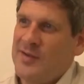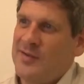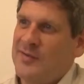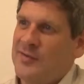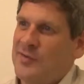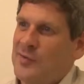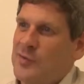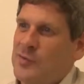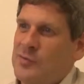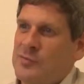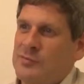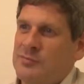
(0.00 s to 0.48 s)

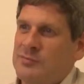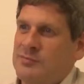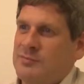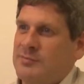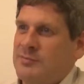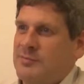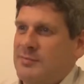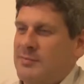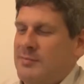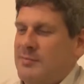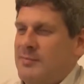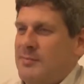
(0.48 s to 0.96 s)
So
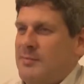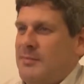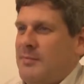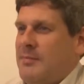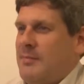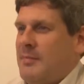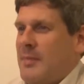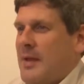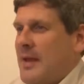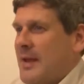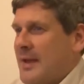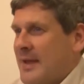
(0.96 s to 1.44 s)

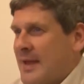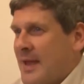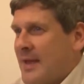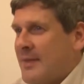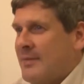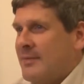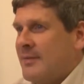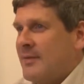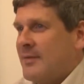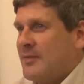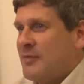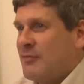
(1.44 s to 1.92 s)

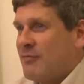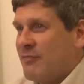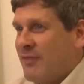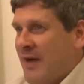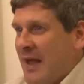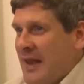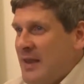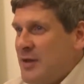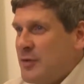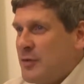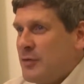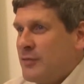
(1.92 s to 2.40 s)
again, the
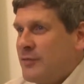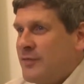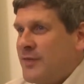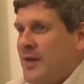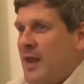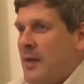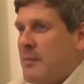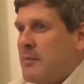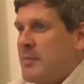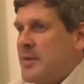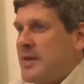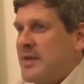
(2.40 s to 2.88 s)
value of an
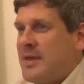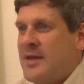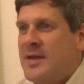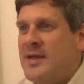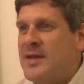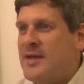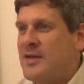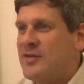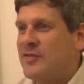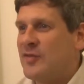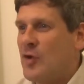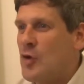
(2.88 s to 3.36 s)

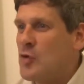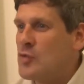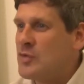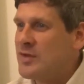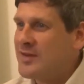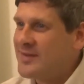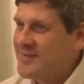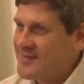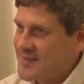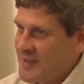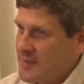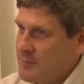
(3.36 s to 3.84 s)
MBA is
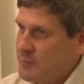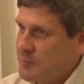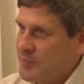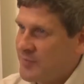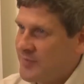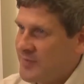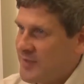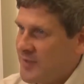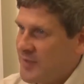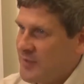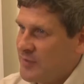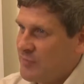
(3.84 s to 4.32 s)
only
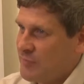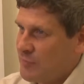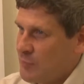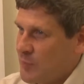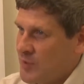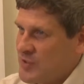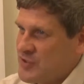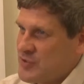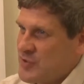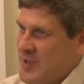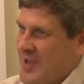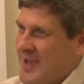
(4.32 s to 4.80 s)
10% of
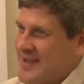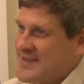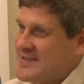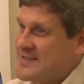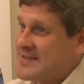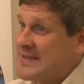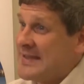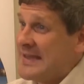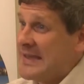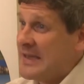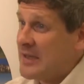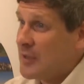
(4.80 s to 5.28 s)
what you
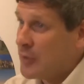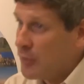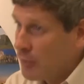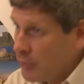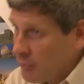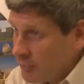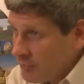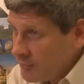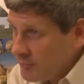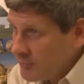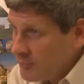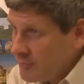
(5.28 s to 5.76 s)
actually
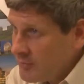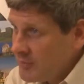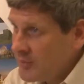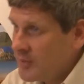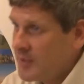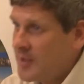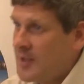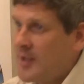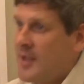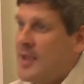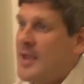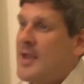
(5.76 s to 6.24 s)
learn.
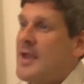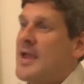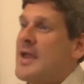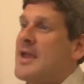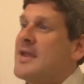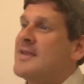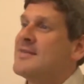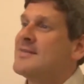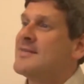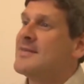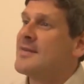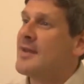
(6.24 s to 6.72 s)

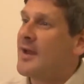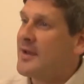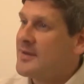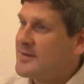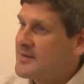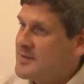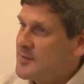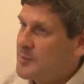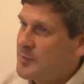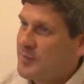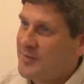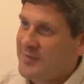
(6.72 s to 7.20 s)
Is
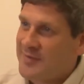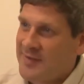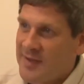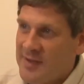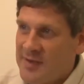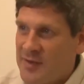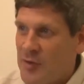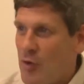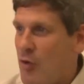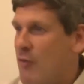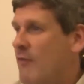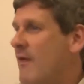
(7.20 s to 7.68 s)

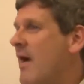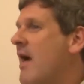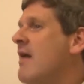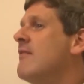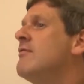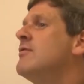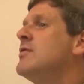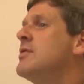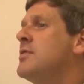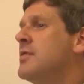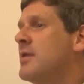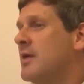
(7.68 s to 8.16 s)
90% of
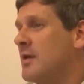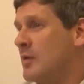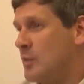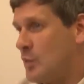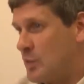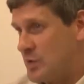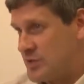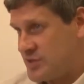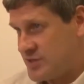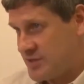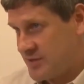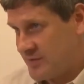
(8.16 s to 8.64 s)
everything
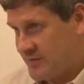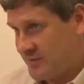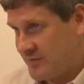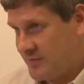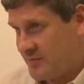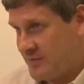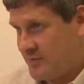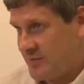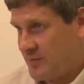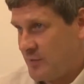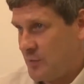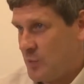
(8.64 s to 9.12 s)
which
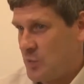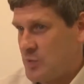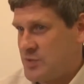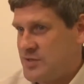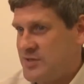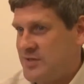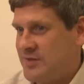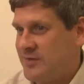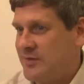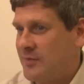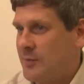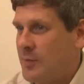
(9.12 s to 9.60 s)

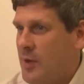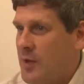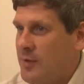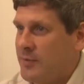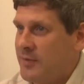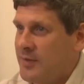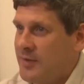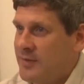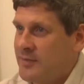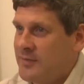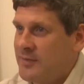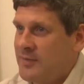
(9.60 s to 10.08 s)
is
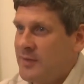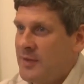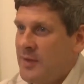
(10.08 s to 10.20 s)
around it.